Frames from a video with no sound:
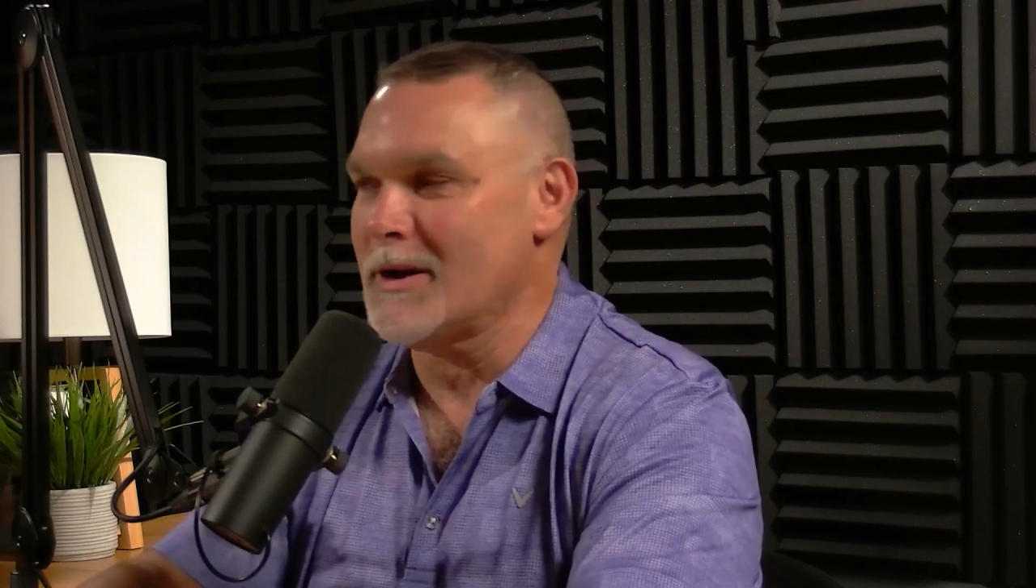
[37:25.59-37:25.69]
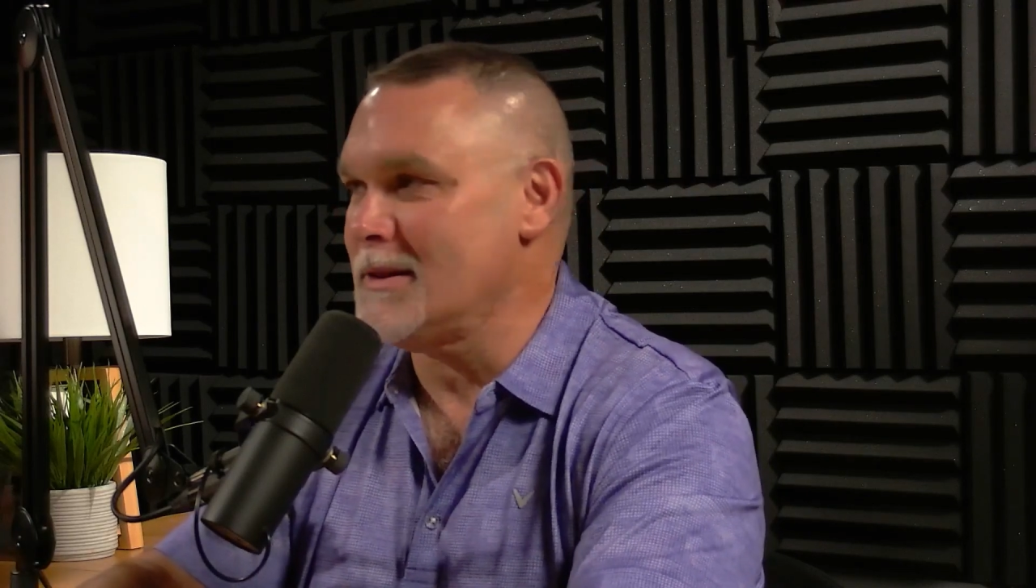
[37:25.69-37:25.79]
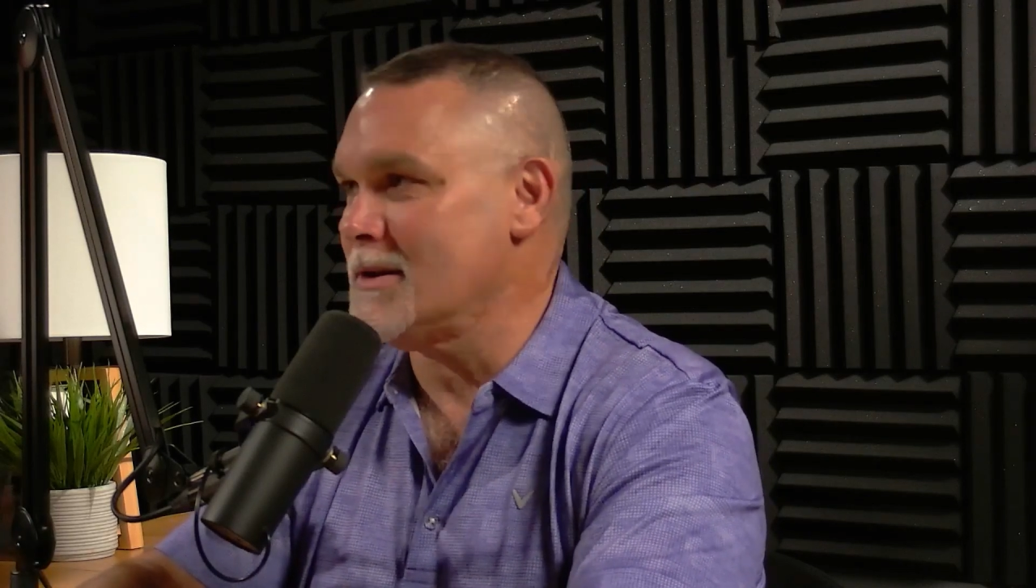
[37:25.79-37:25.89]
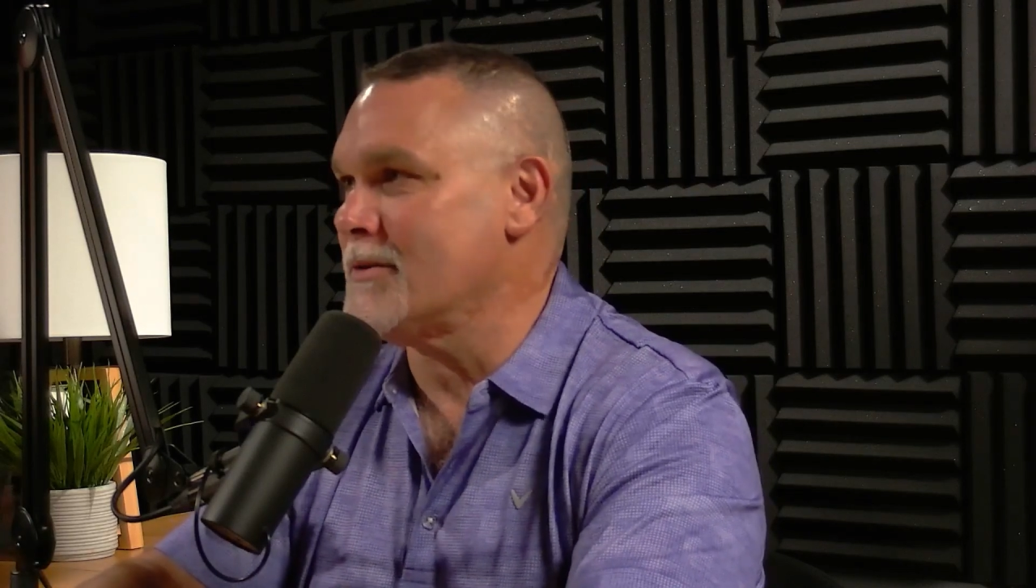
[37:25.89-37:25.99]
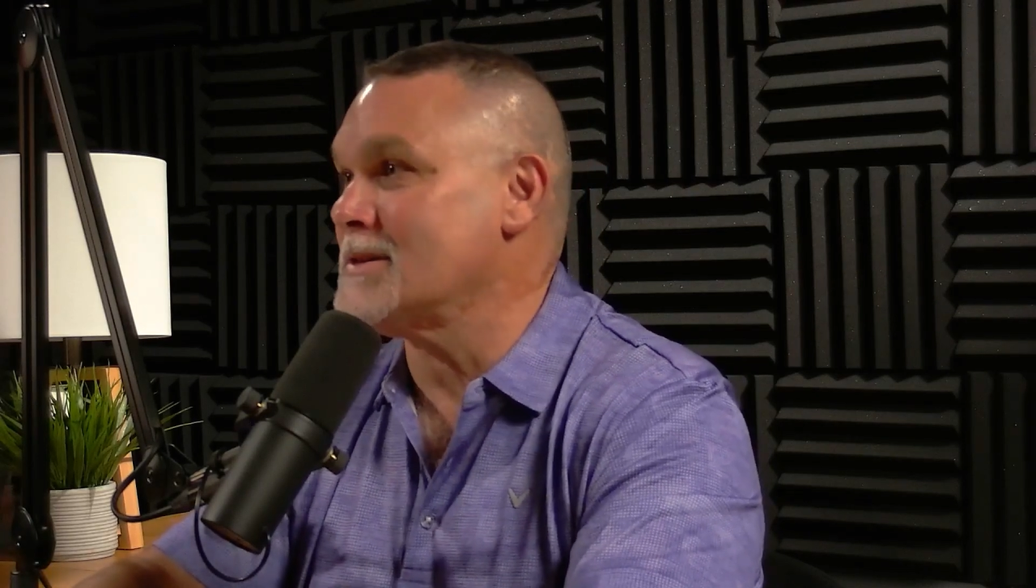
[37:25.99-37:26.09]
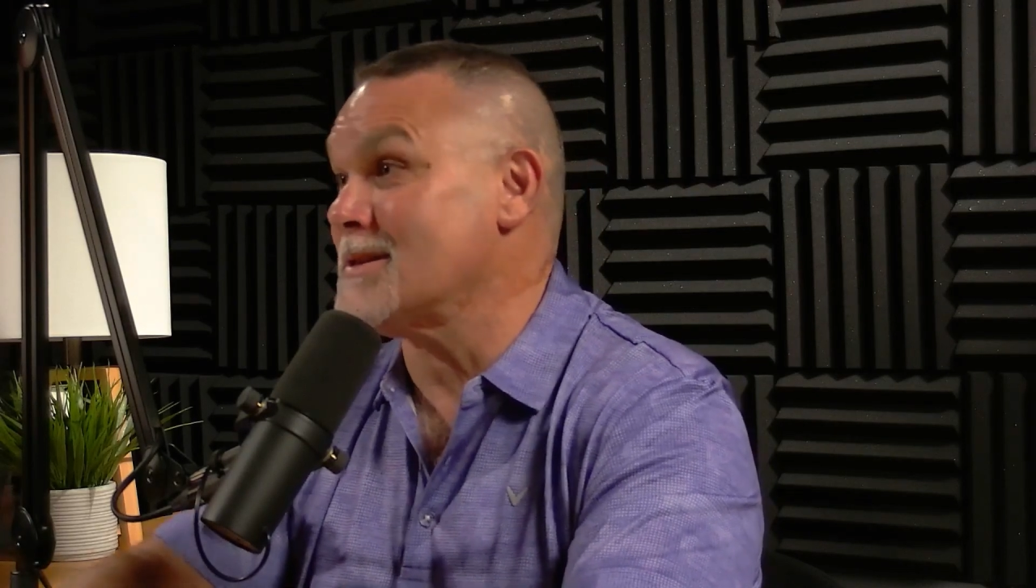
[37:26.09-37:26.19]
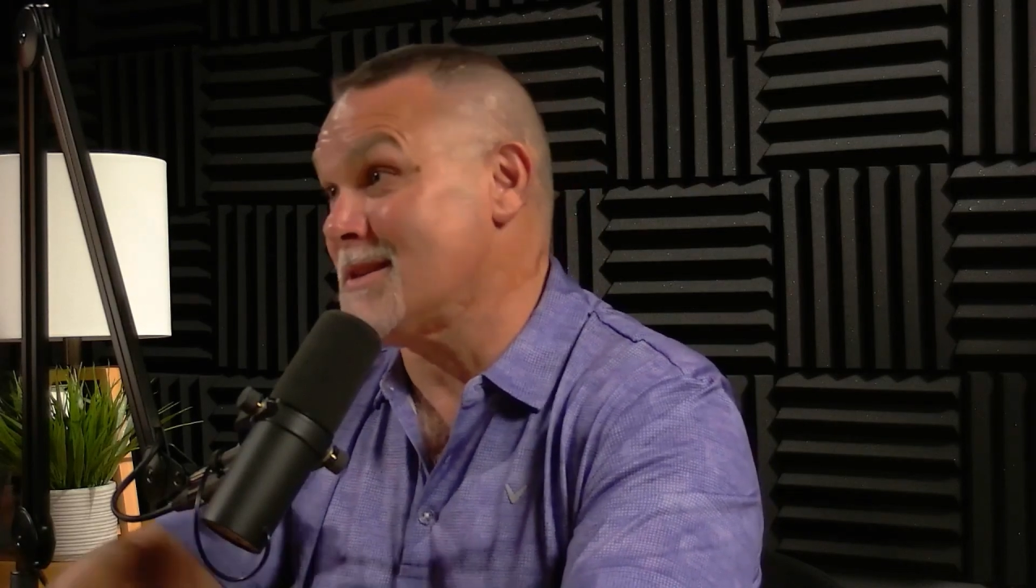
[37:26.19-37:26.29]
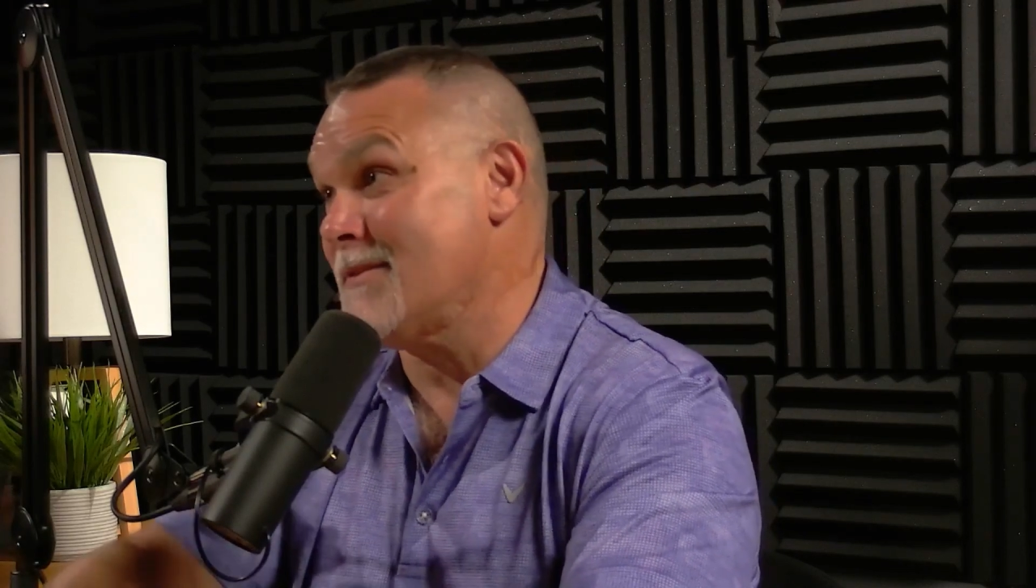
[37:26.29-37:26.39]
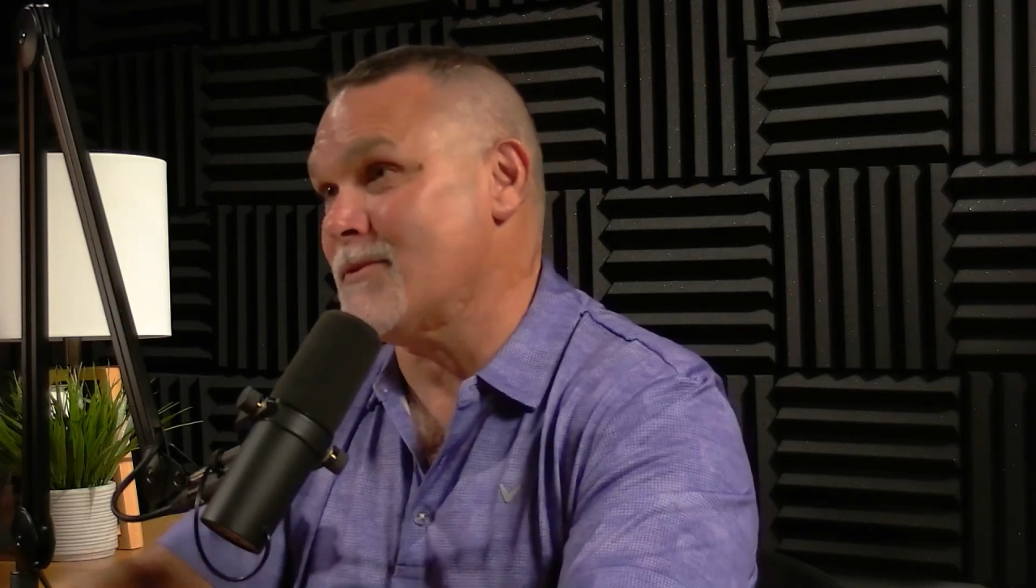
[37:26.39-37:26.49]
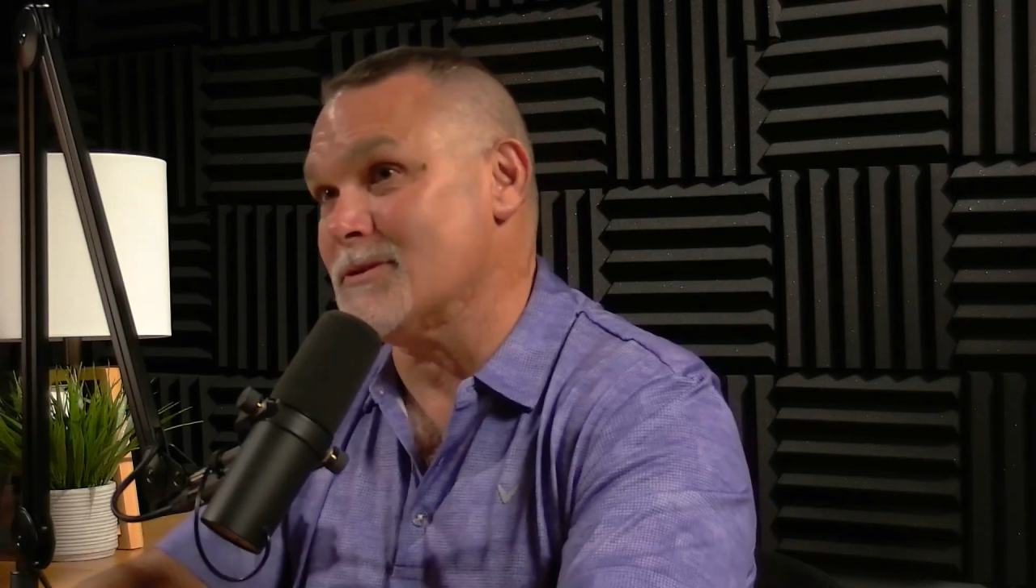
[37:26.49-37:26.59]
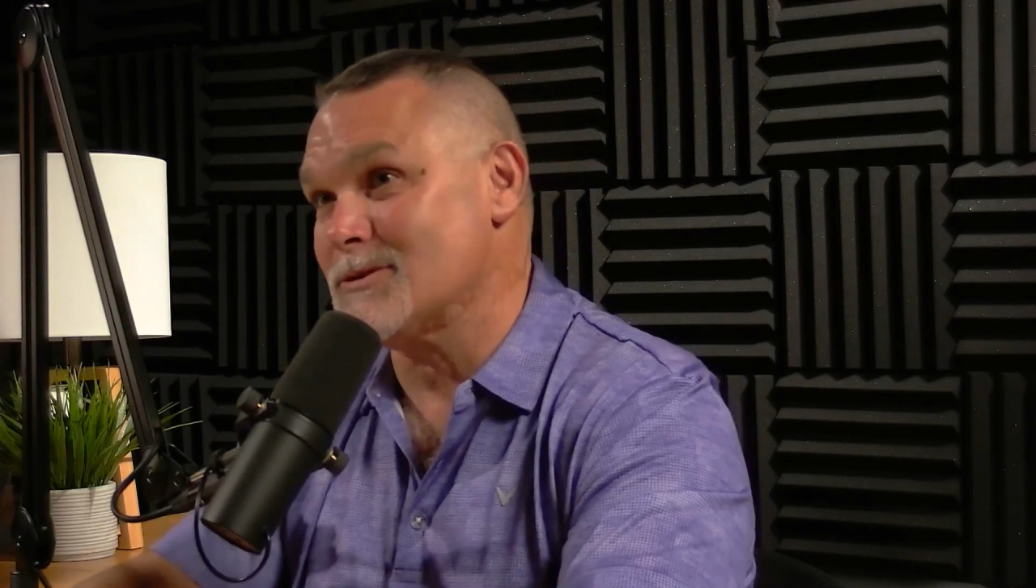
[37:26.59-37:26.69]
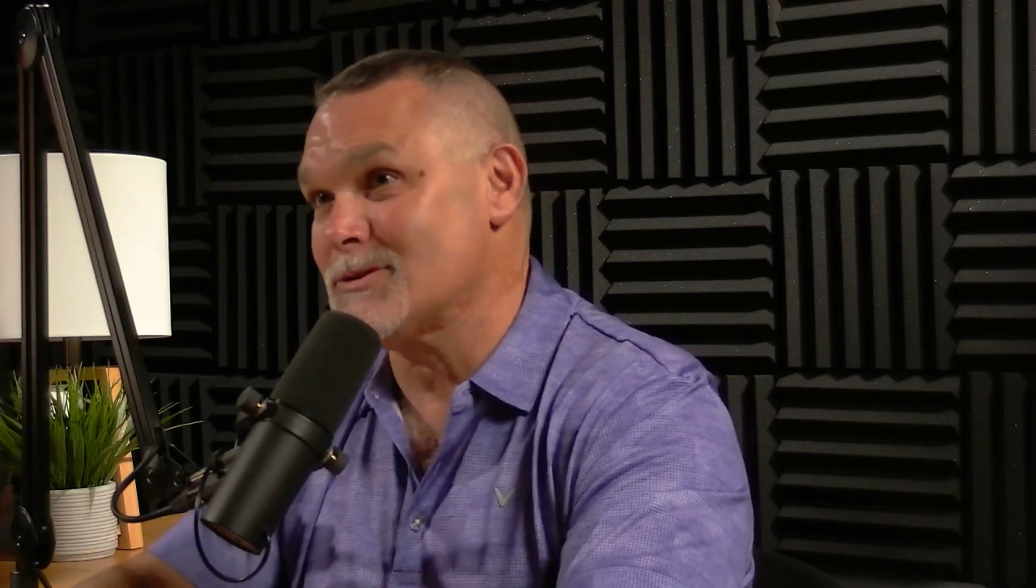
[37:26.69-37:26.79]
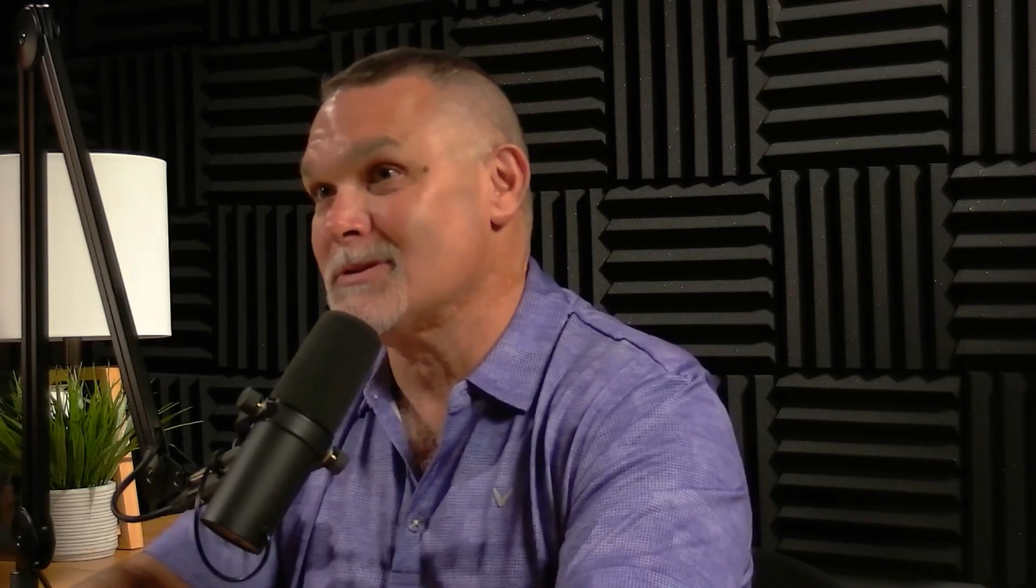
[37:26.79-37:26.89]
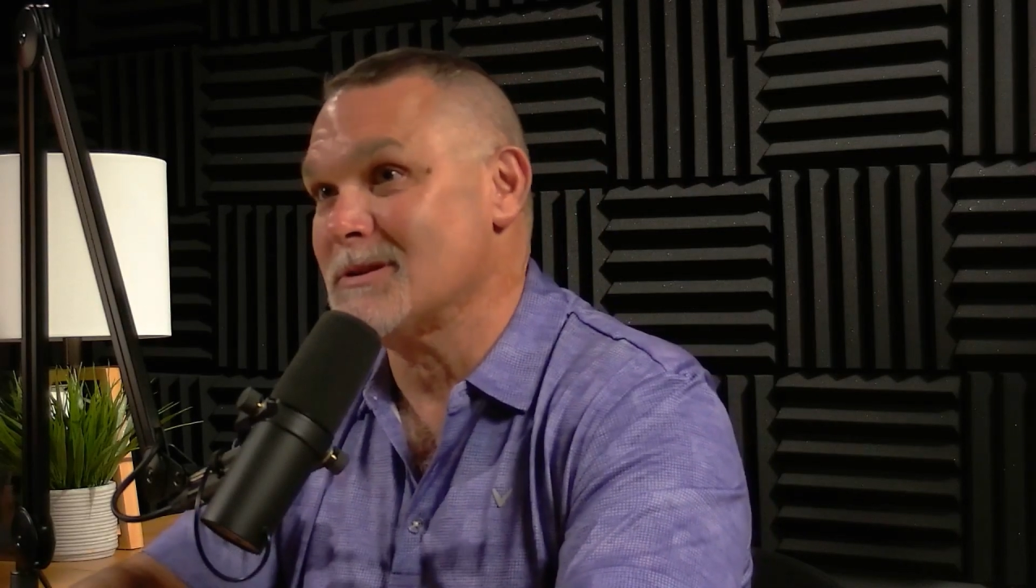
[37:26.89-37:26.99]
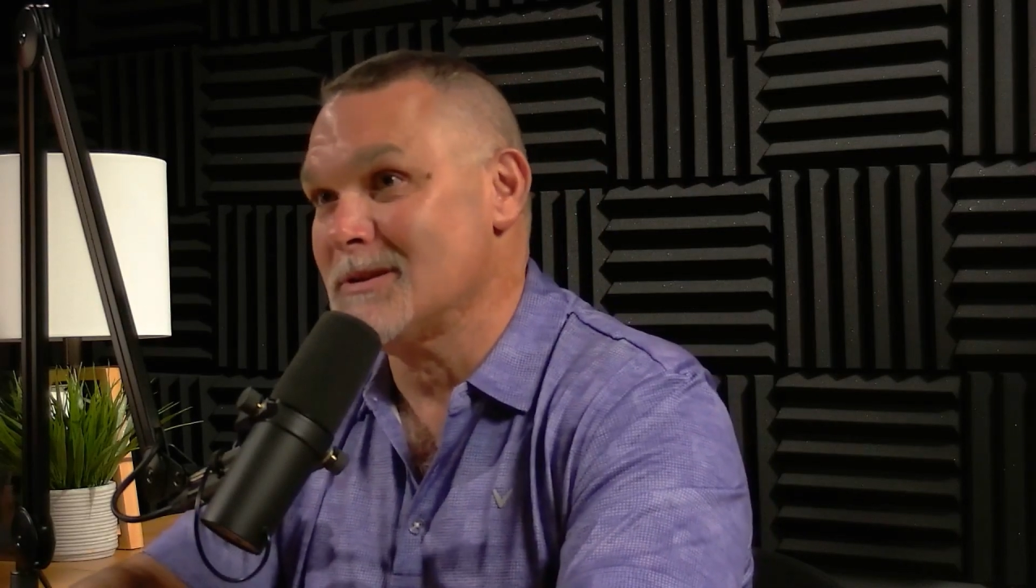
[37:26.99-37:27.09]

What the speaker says: And there is a difference.